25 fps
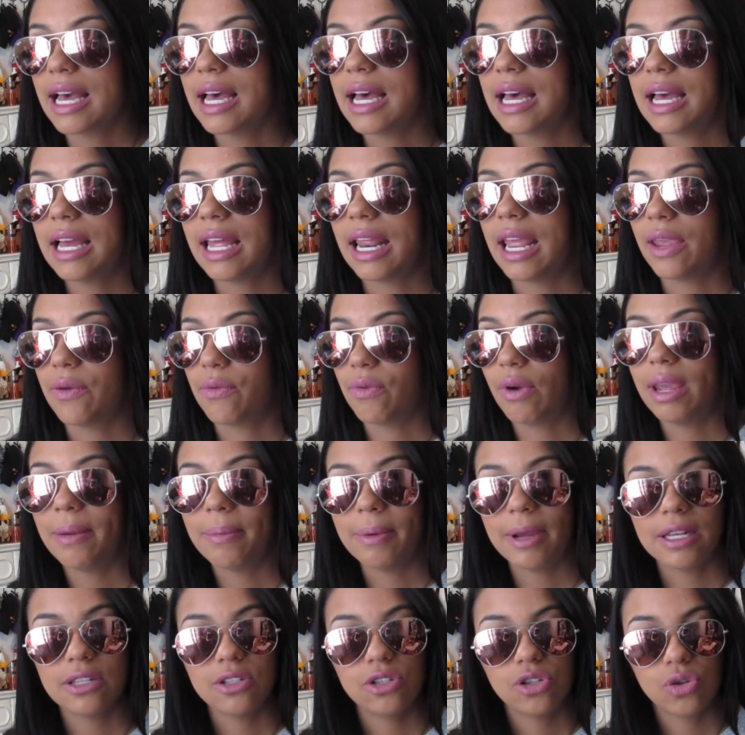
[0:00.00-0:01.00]
Hut, a
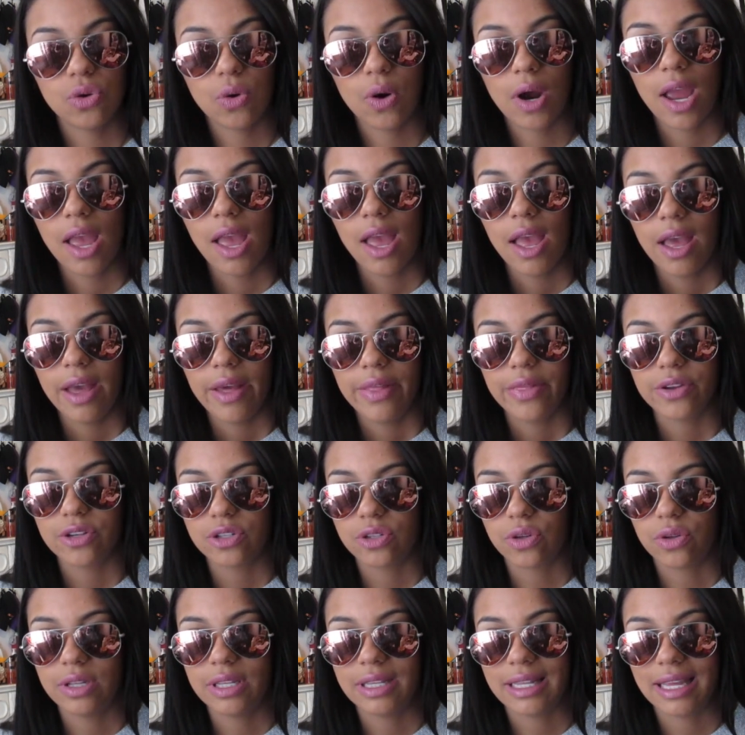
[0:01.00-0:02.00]
Ray-Ban store,
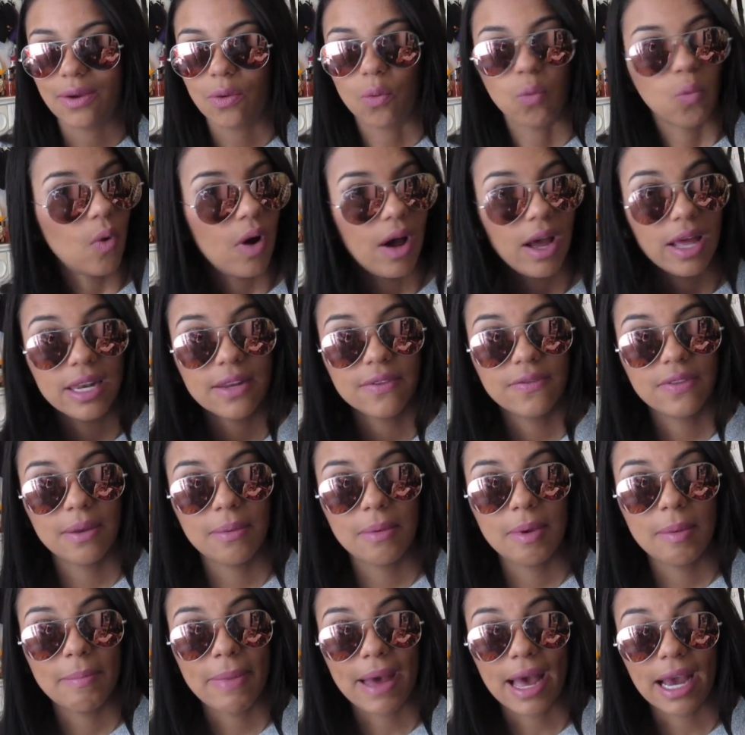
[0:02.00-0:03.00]
there's only like one of
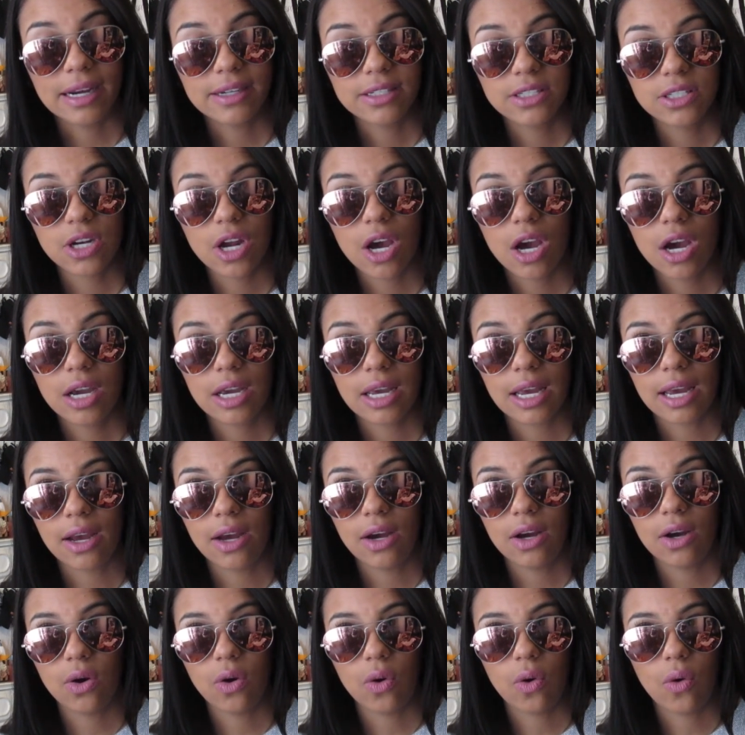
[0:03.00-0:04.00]
them in back stock
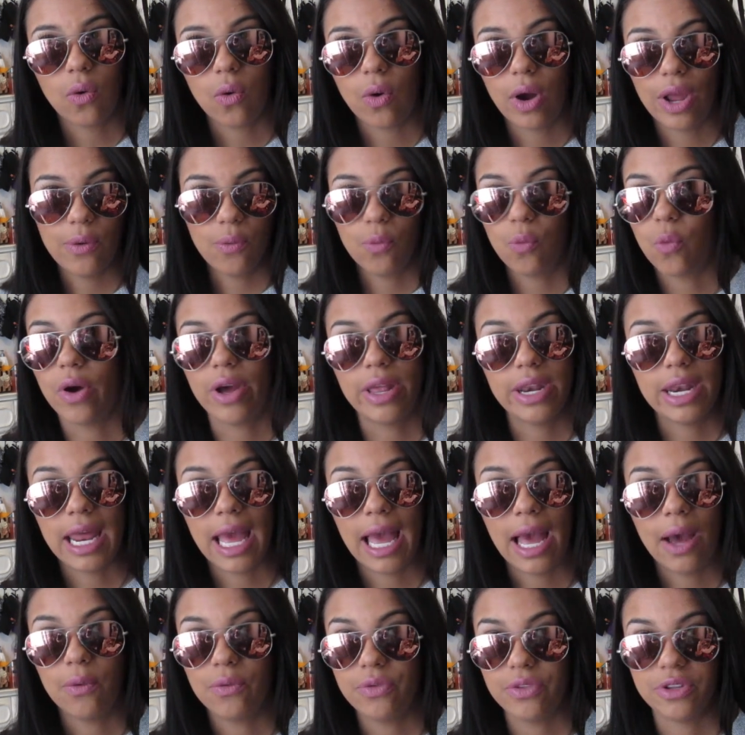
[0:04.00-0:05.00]
and one
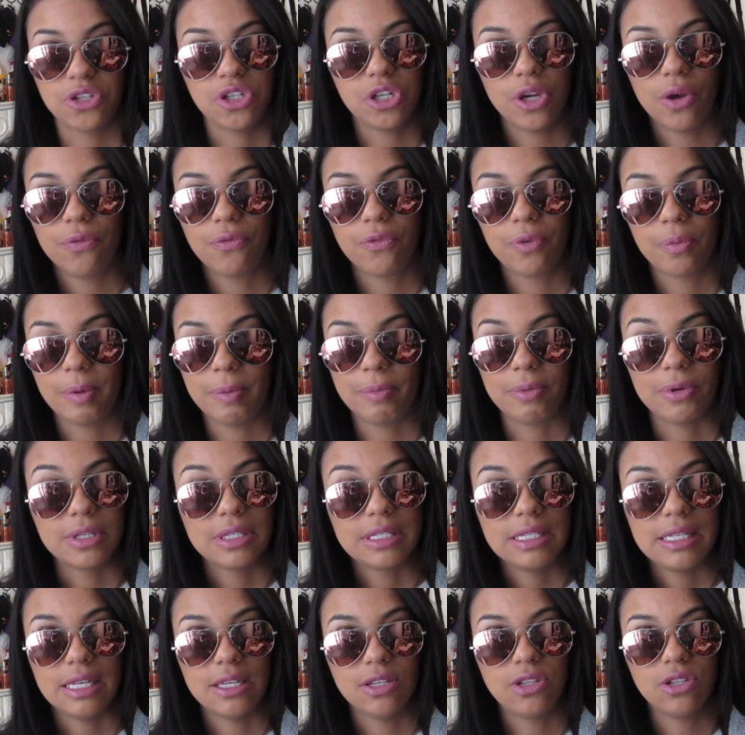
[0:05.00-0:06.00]
out in the shelf for people
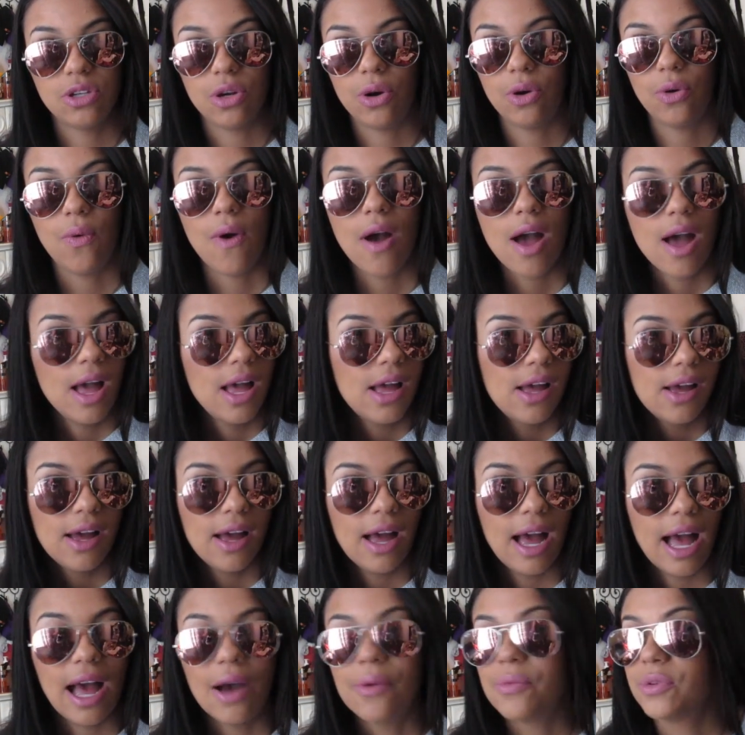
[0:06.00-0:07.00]
to see. So
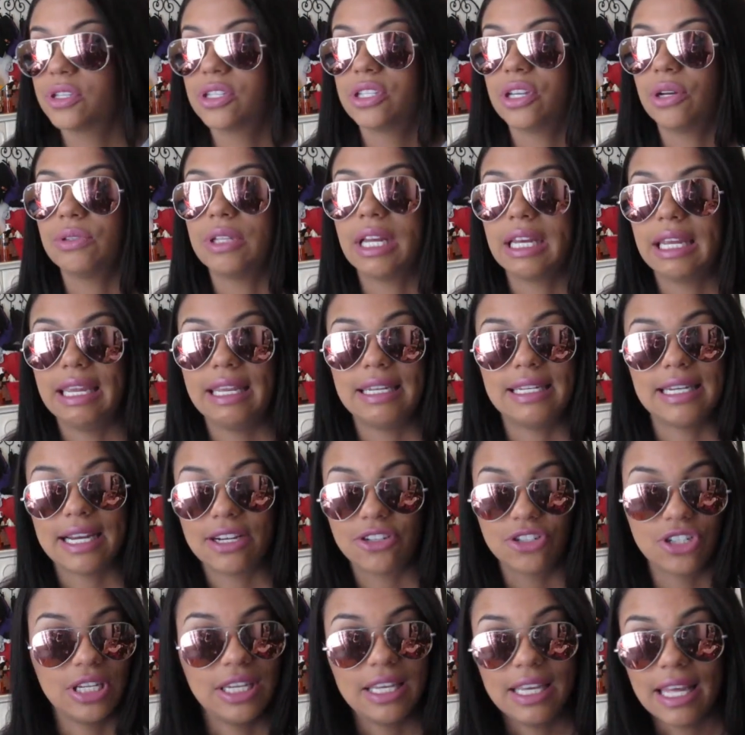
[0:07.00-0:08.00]
I was so lucky to
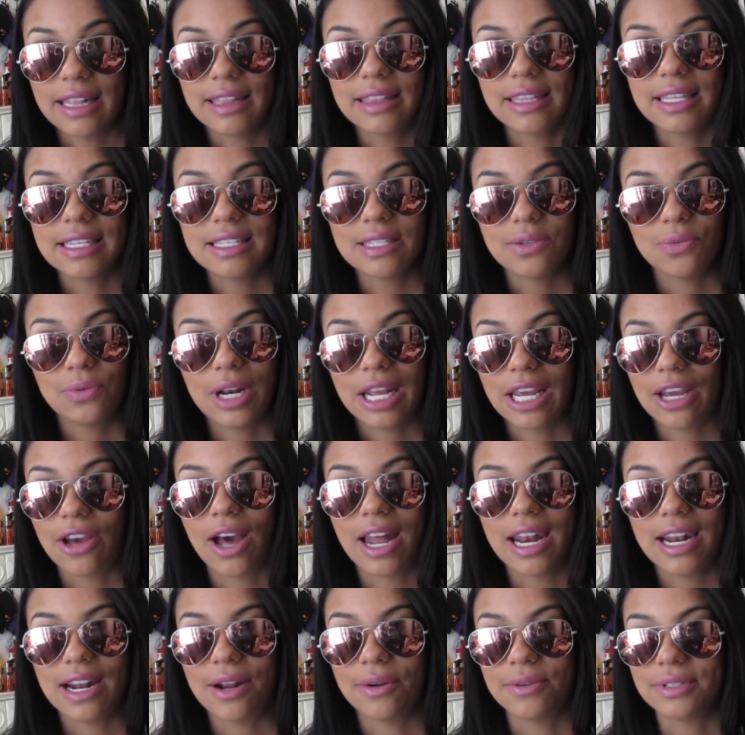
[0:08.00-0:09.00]
actually get this. And when I
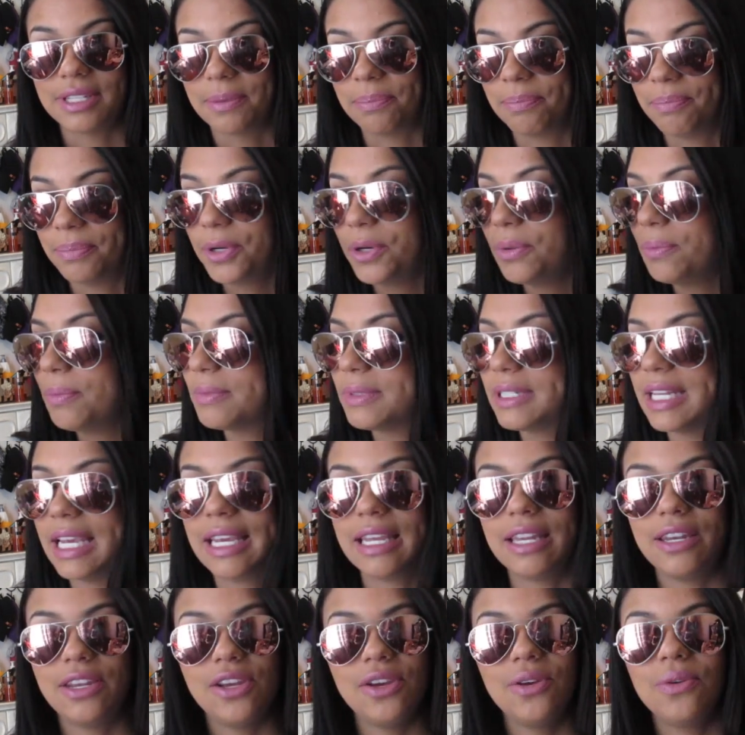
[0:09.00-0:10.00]
got it, I was like, boom,
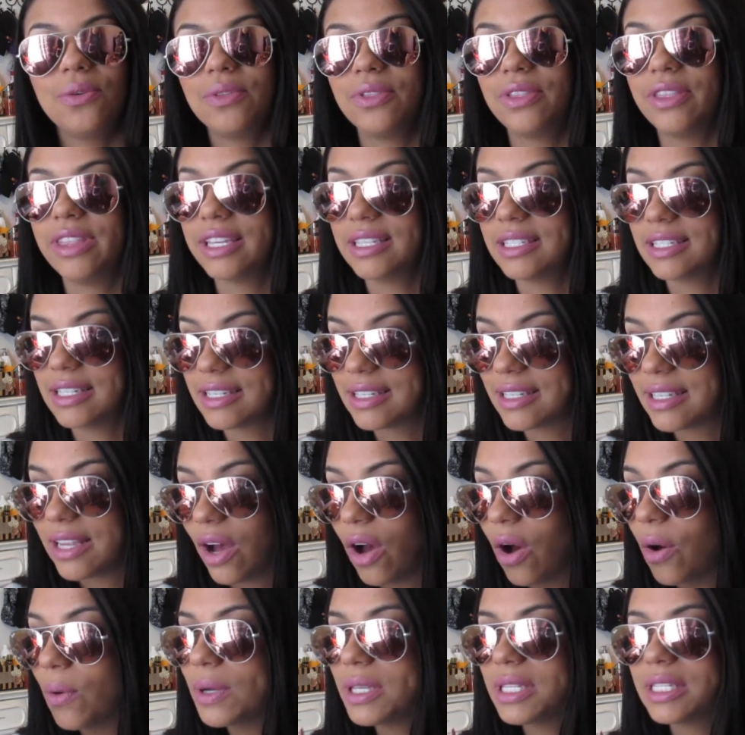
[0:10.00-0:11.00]
taking you. This is
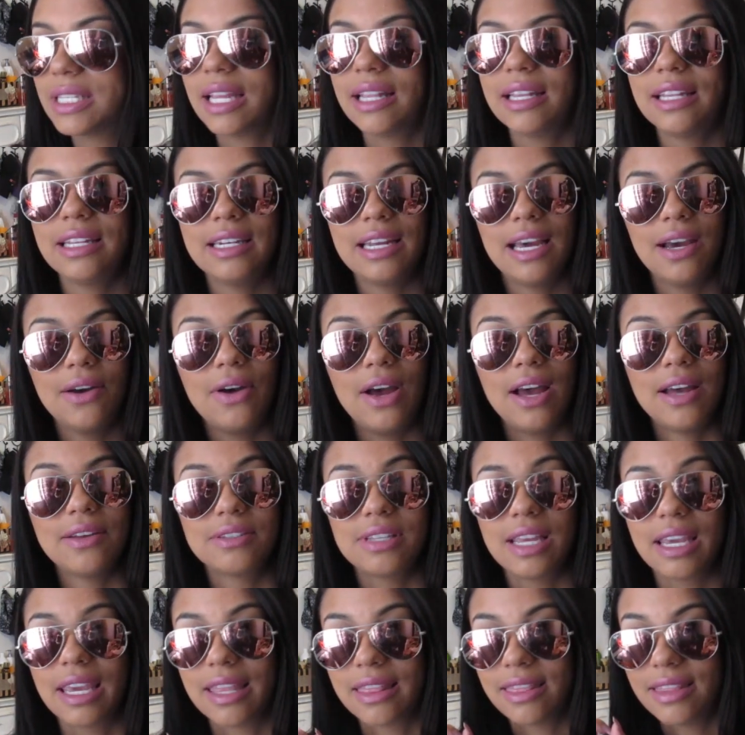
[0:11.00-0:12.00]
always selling out. I
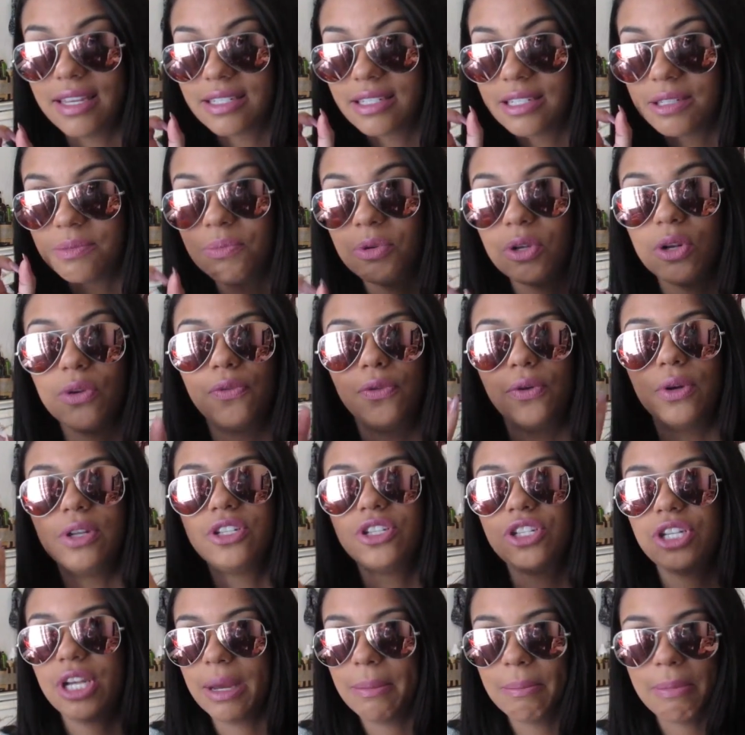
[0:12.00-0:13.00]
was like, this is beautiful.
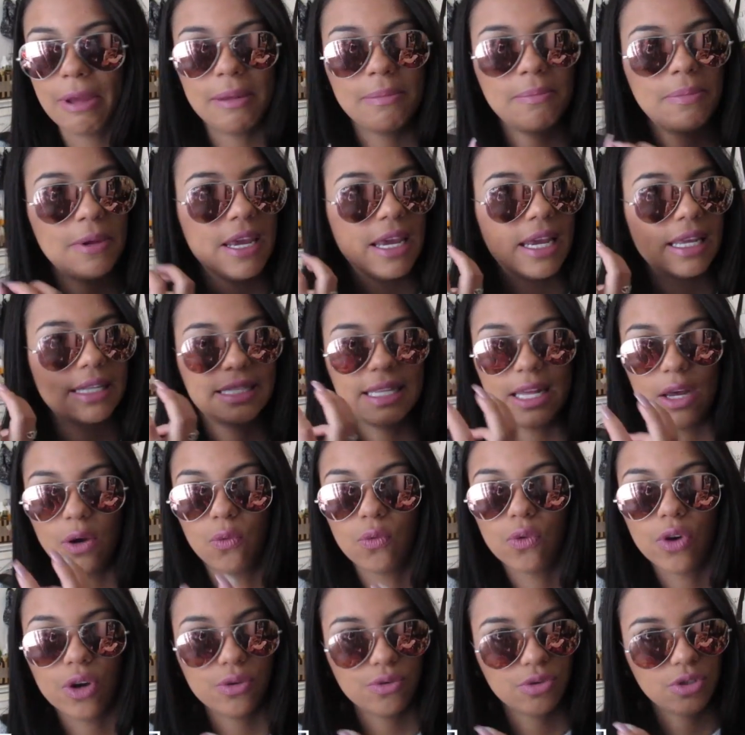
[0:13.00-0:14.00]
It's champagne pink. It's that
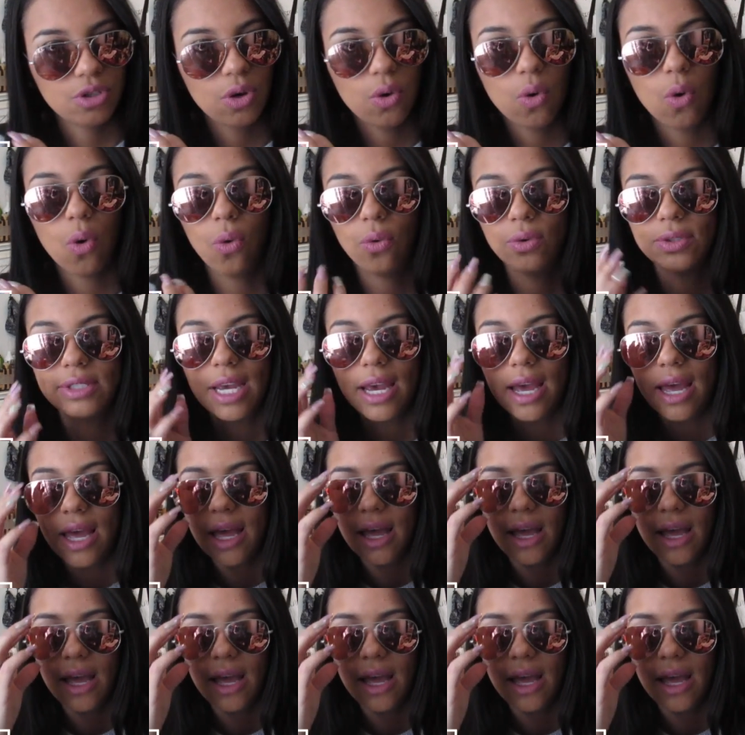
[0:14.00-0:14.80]
rose gold.